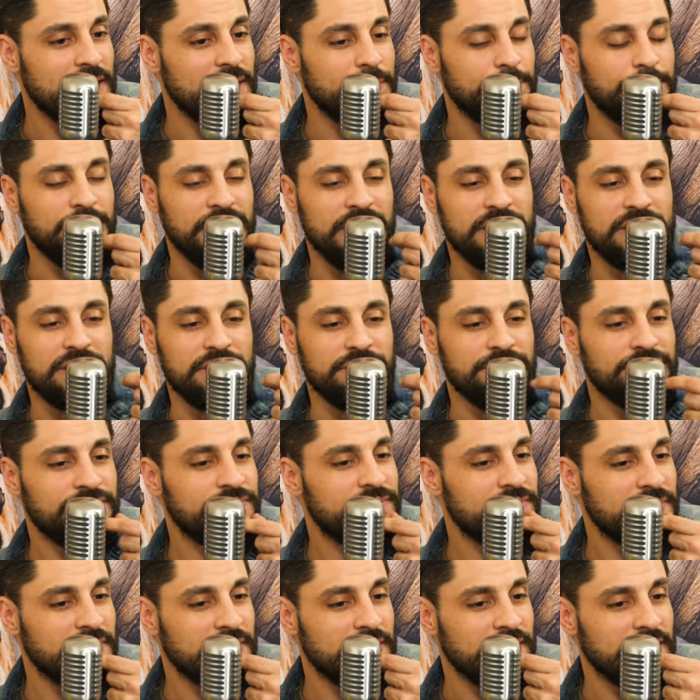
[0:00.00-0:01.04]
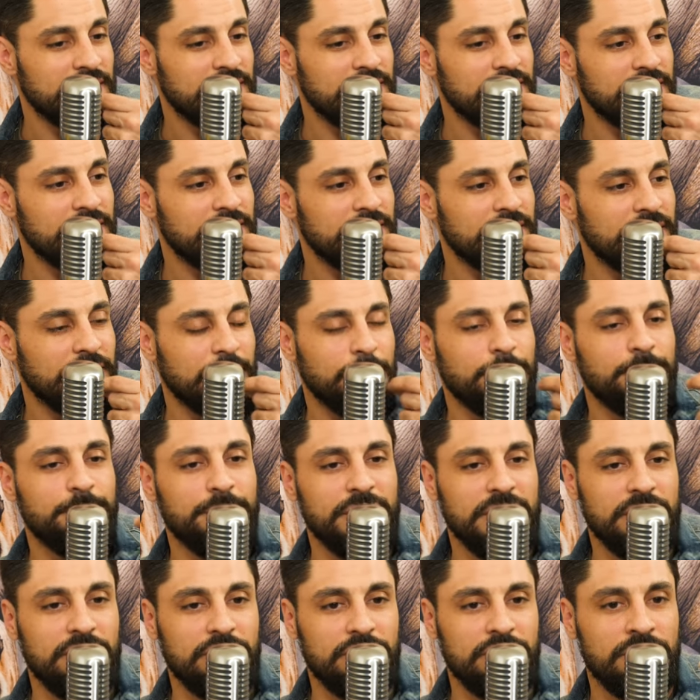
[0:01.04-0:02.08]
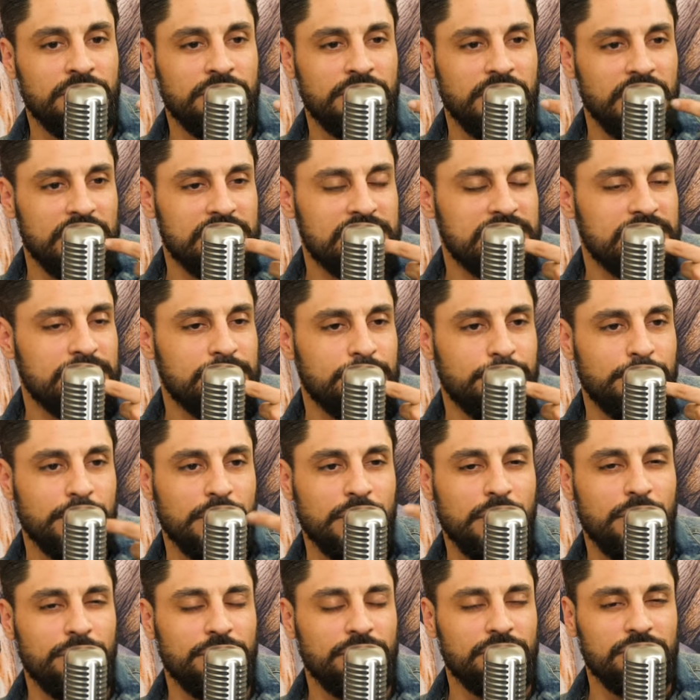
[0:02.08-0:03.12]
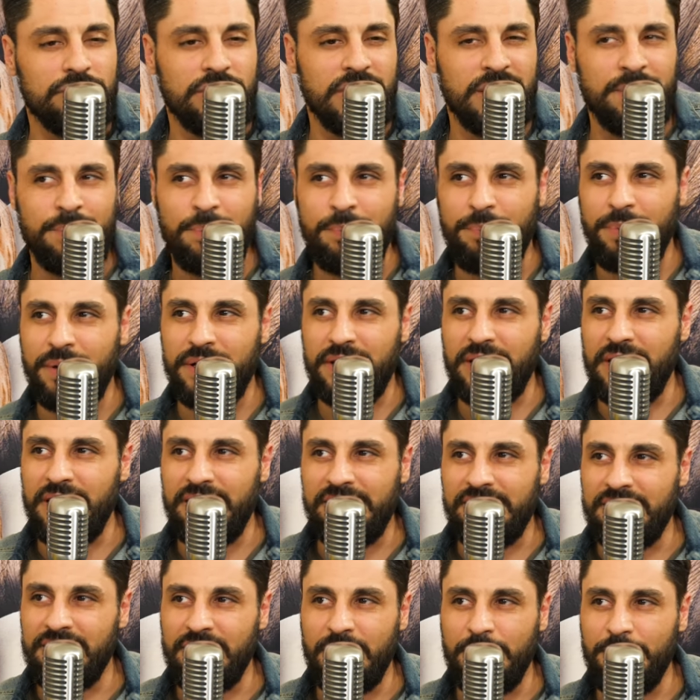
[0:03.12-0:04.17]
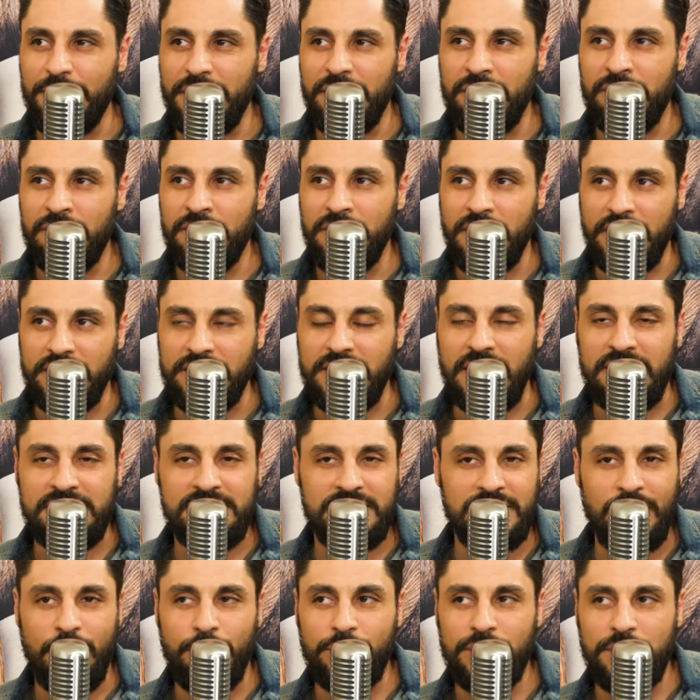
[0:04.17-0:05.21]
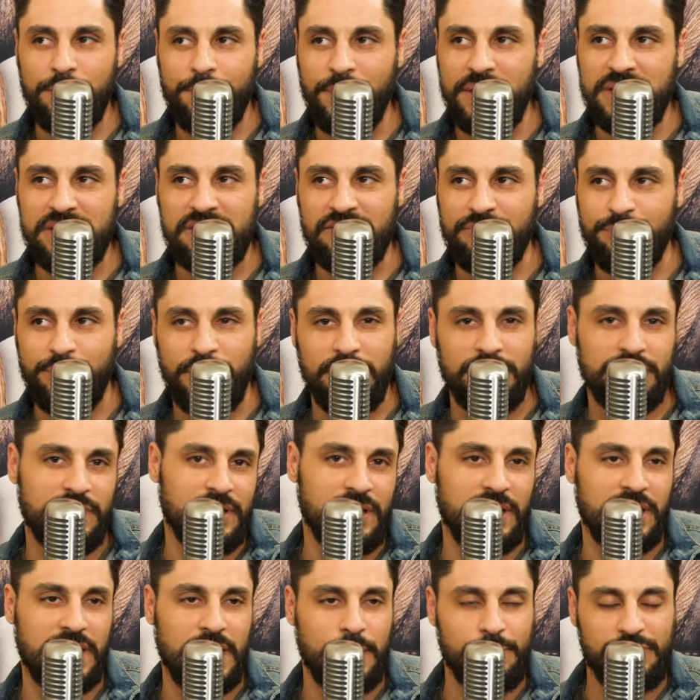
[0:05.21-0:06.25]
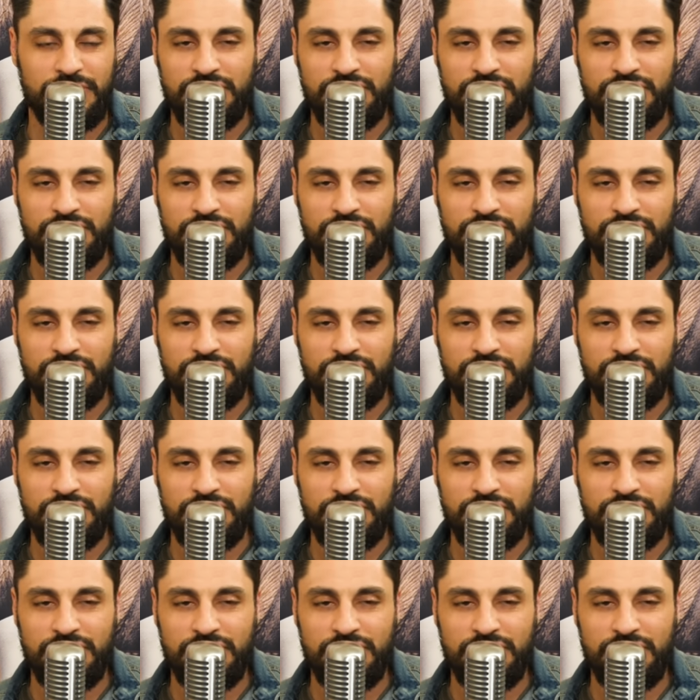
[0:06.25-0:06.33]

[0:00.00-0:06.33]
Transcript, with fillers: piece of like beard that's below your lip but isn't a beard. Like that's the only piece of beard that he keeps.